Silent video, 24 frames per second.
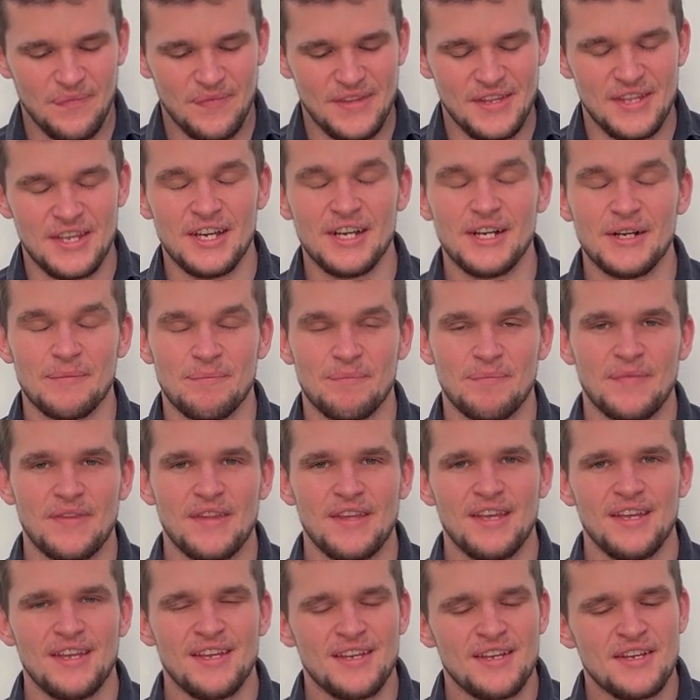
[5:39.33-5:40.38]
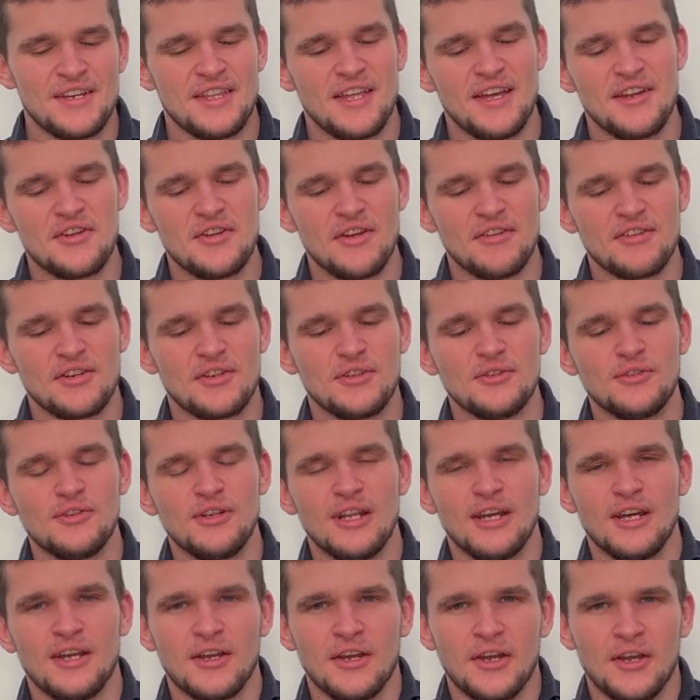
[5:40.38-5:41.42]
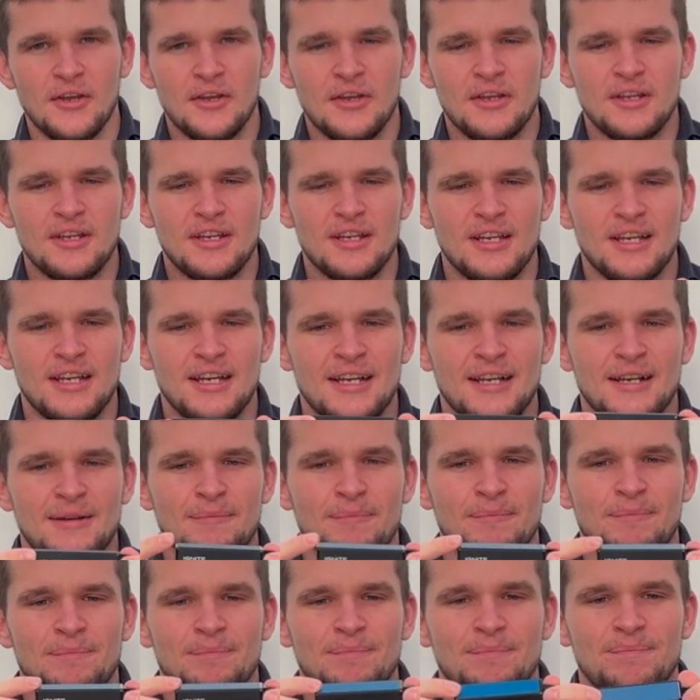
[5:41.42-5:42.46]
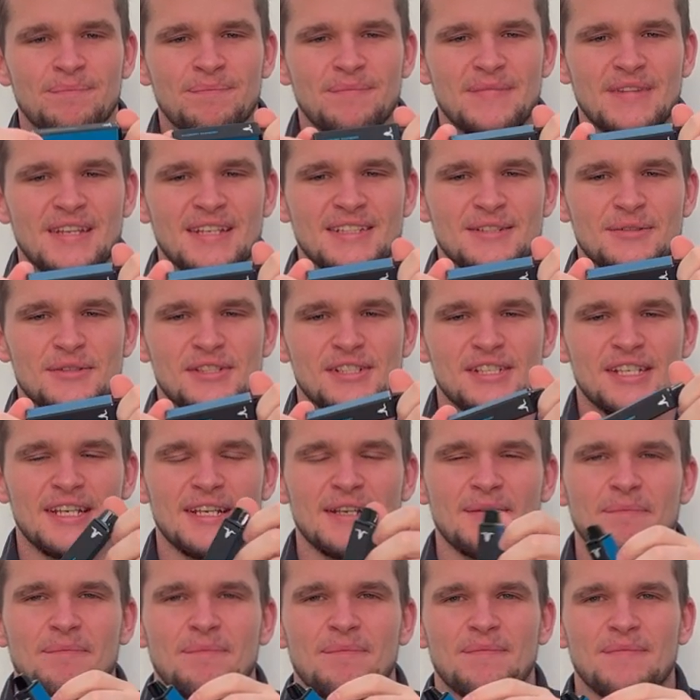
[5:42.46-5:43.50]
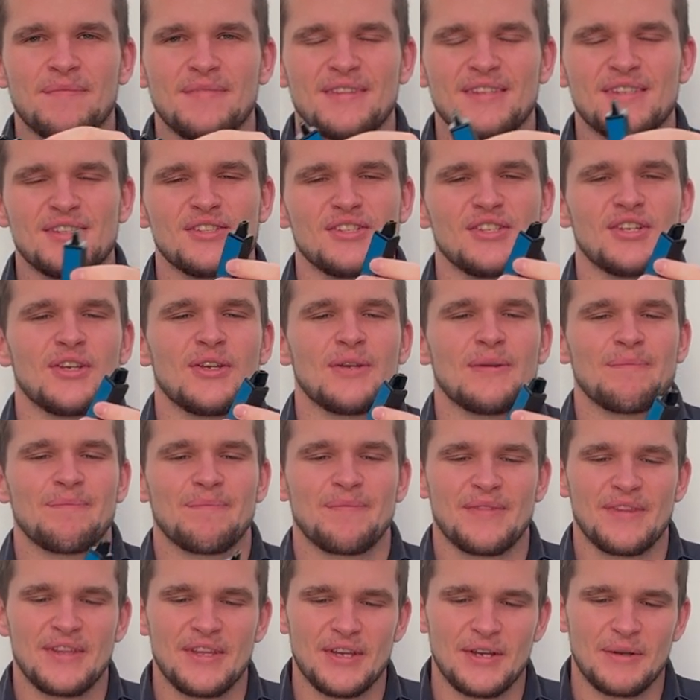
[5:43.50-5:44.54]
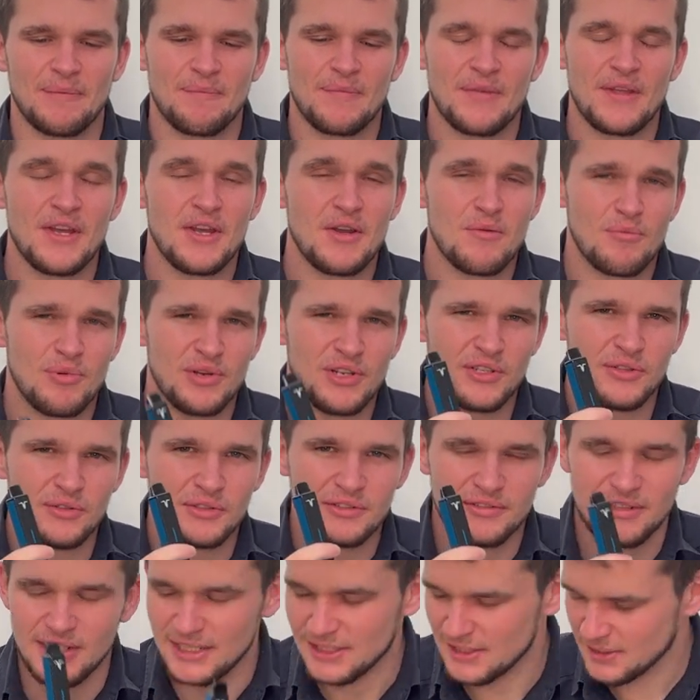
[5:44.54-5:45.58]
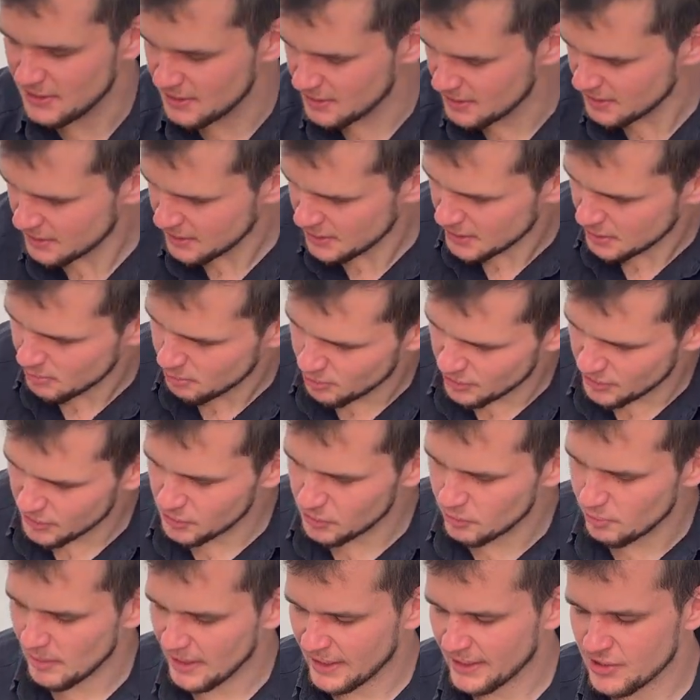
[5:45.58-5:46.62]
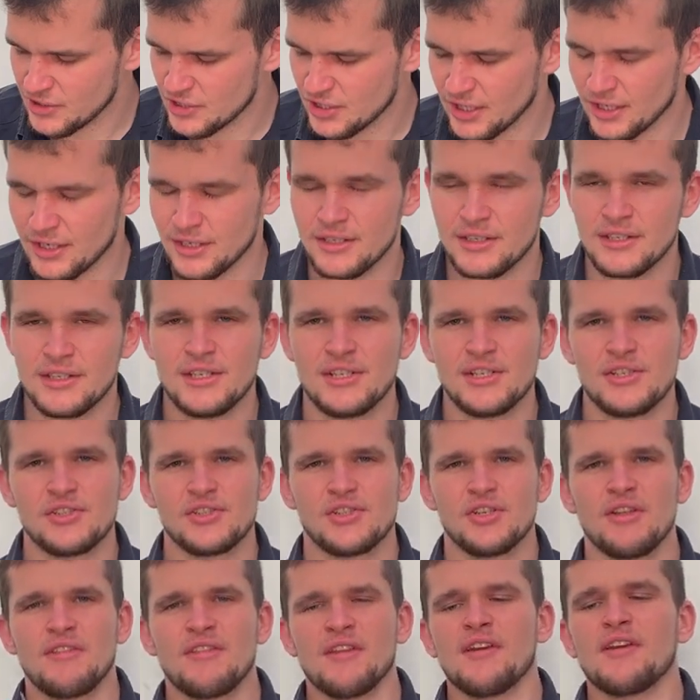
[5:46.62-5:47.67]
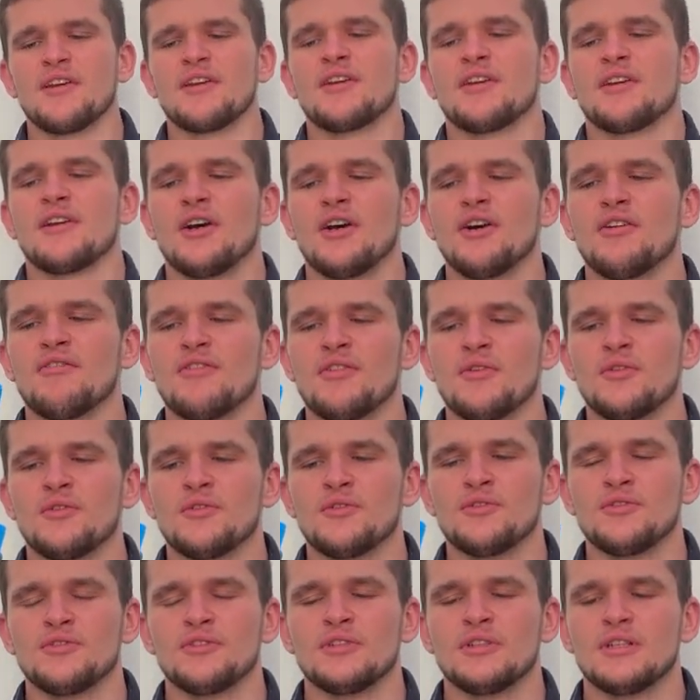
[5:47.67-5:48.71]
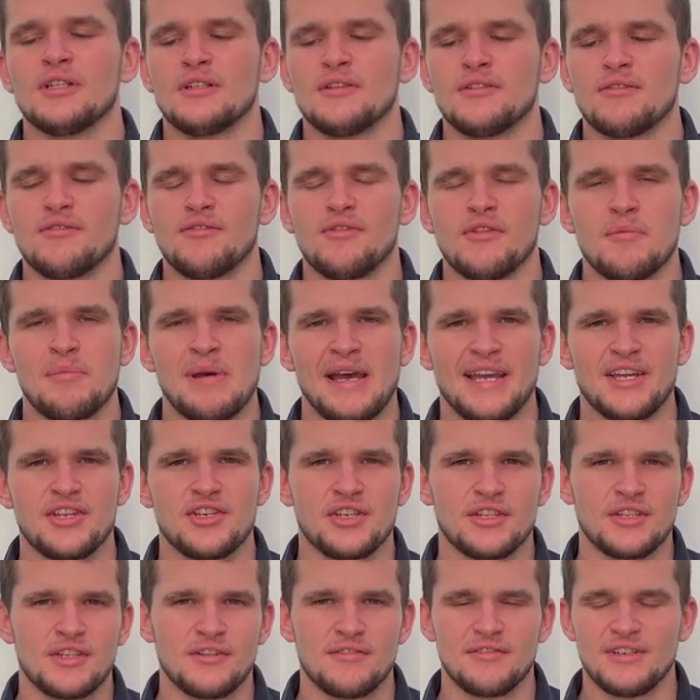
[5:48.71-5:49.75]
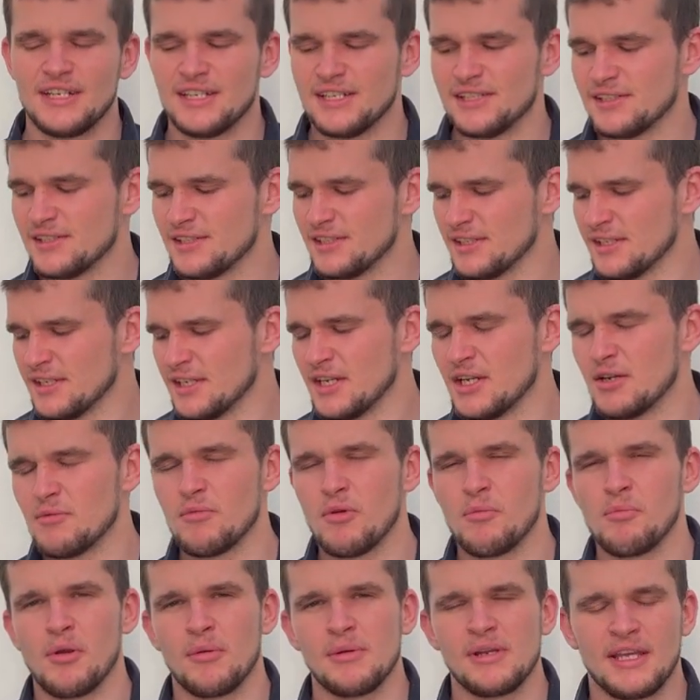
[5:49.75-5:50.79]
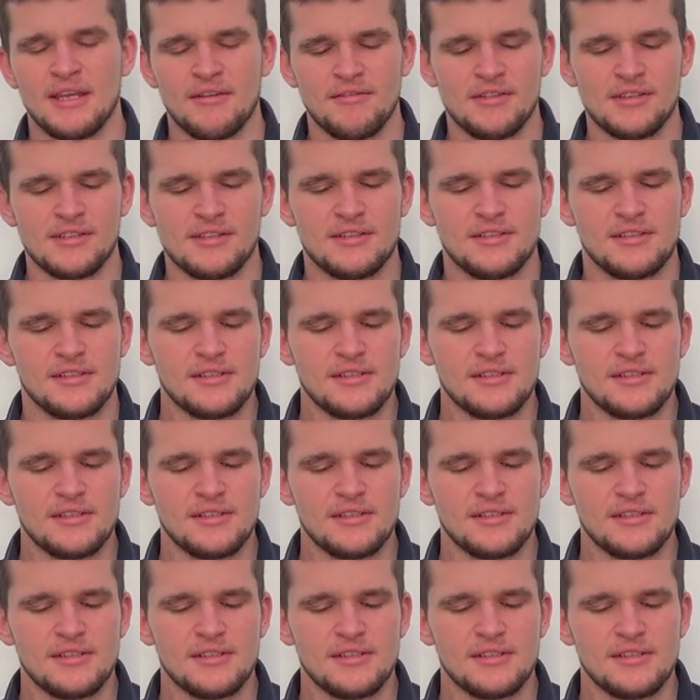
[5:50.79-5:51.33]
Yeah, they do have a cool logo, as I was saying. So yeah, pretty cool device, pretty cool packaging. So I think overall, for the packaging of the device, we'll probably give it